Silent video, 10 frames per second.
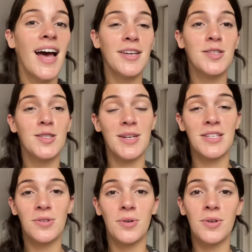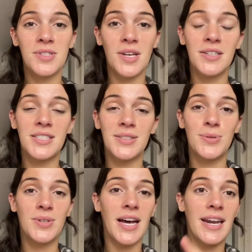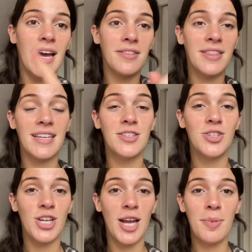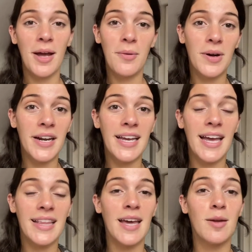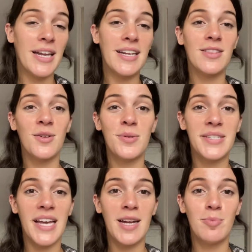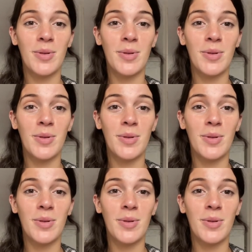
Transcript: I used my scroll saw to cut out the shape I wanted and then painted the whole sign